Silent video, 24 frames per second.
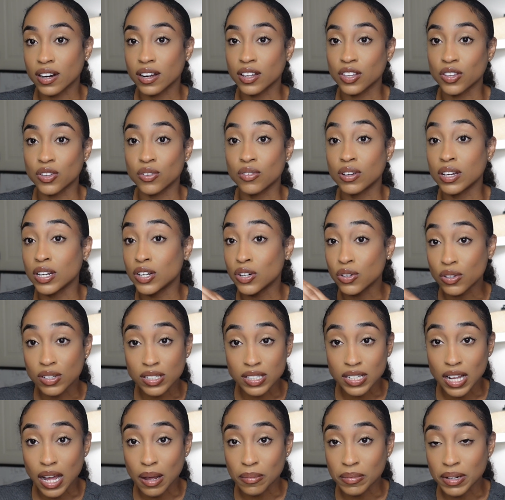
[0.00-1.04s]
You could do a
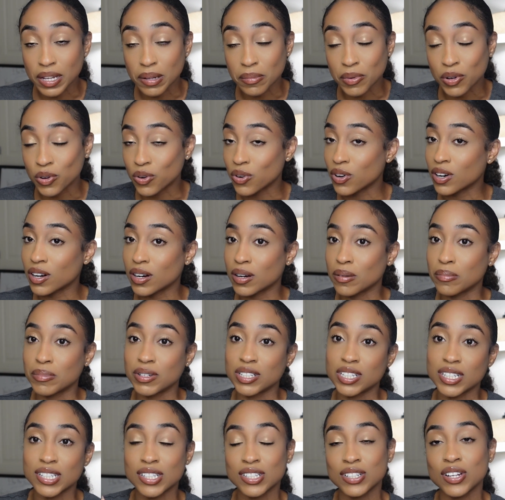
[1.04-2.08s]
stop limit order, but
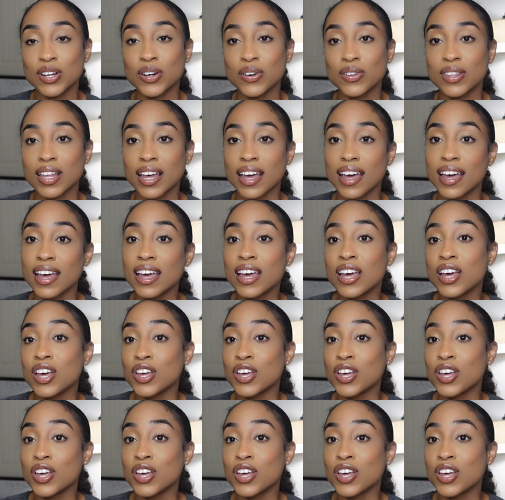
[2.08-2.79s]
just know that